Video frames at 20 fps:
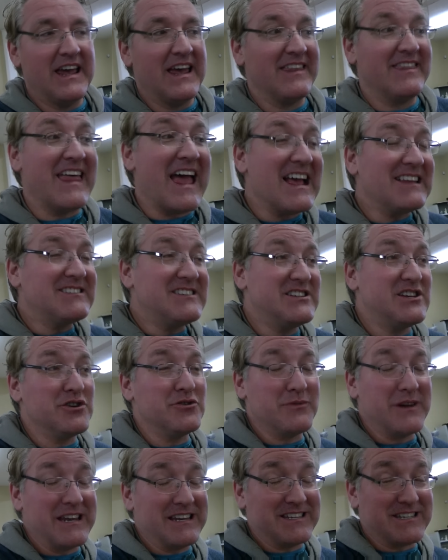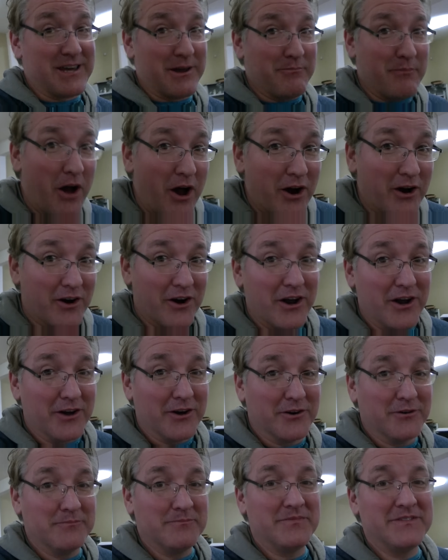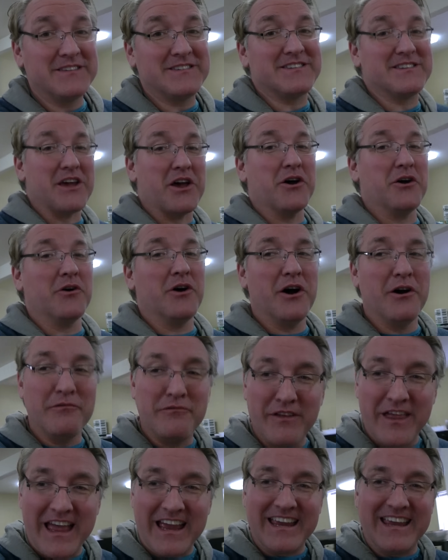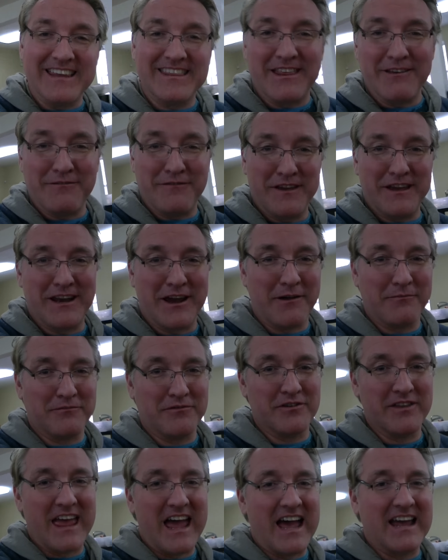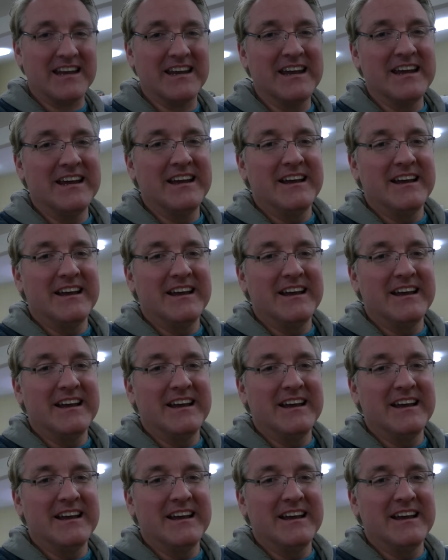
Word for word: That's due in tomorrow, so hopefully I can get the vid up for that.